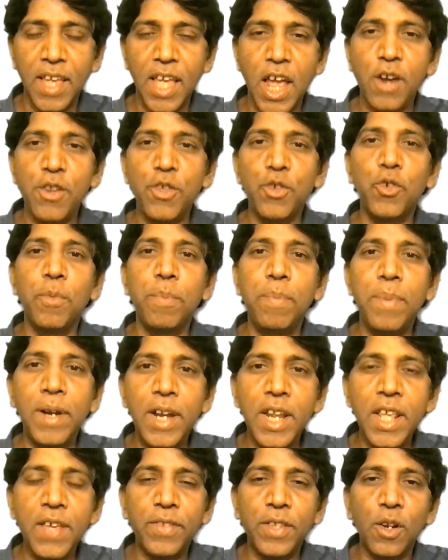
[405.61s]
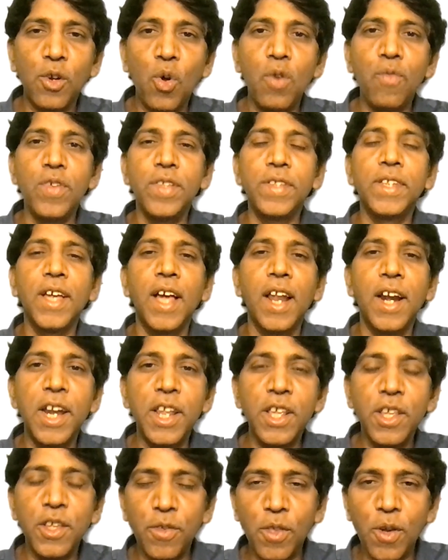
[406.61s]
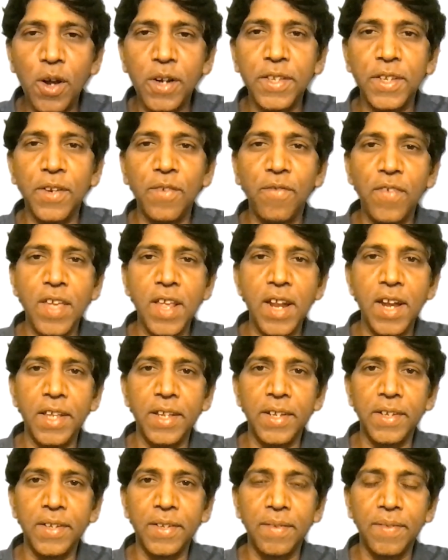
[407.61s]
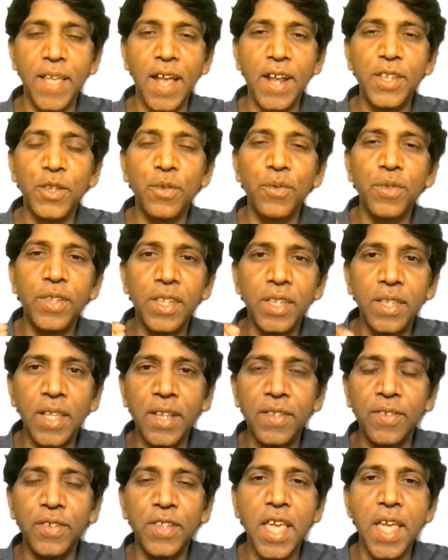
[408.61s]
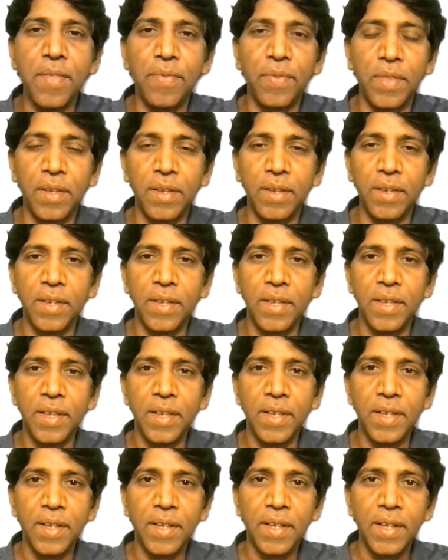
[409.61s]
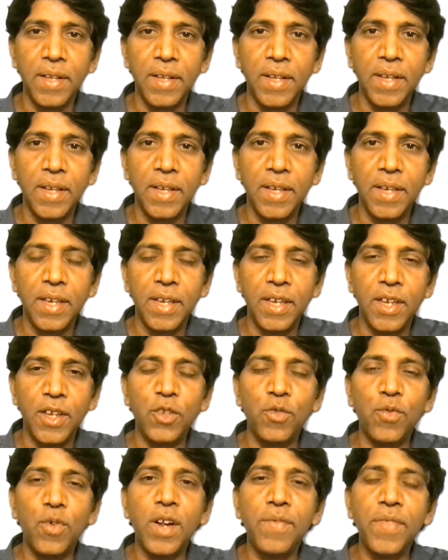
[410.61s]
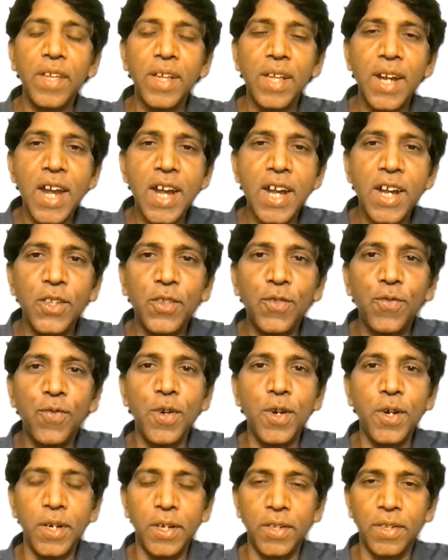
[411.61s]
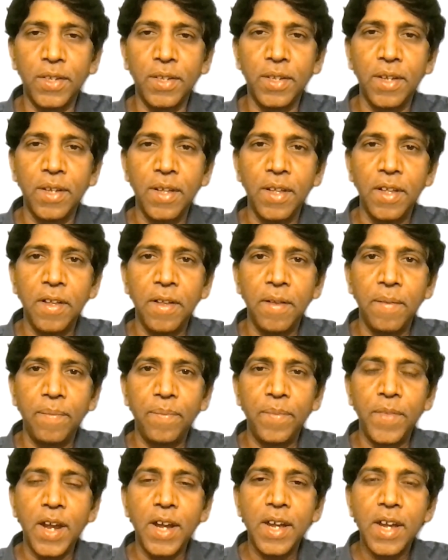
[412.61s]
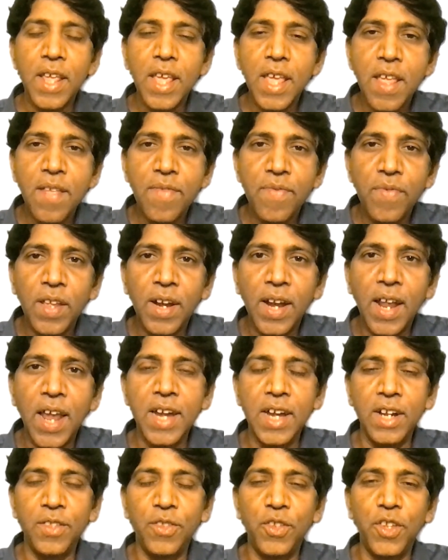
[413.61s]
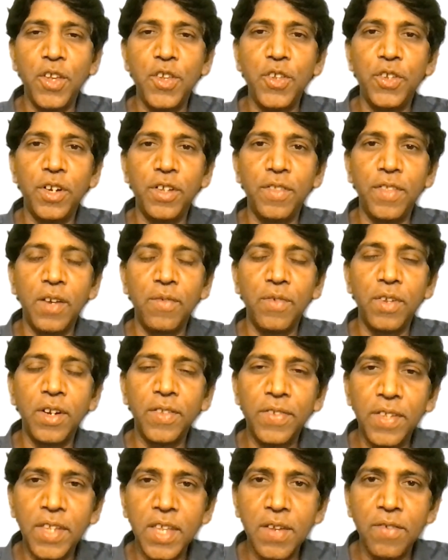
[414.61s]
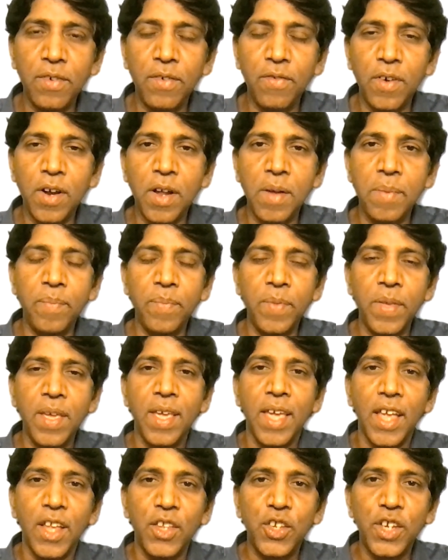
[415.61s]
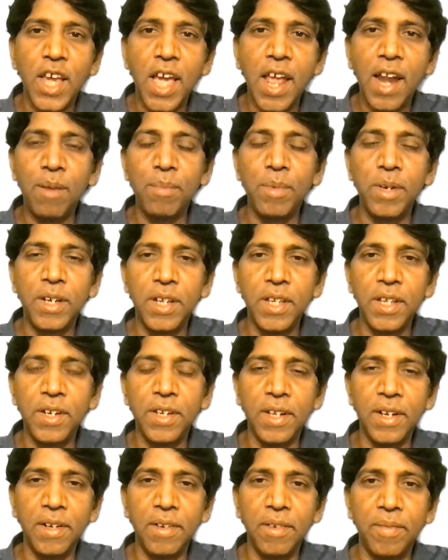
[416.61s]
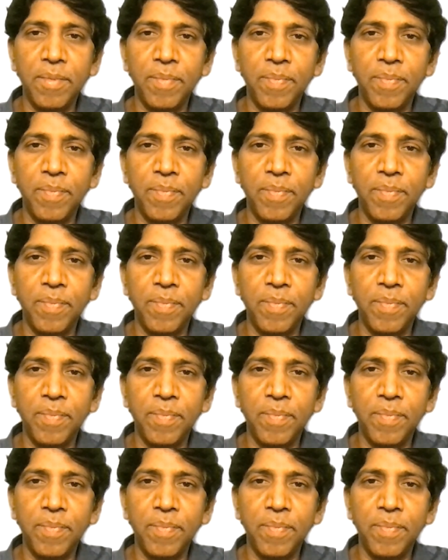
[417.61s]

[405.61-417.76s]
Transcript: And your beliefs are always coloring your thoughts and feelings. That's Seth. It's one of the greatest works that in the 19th century that we received from a channel material.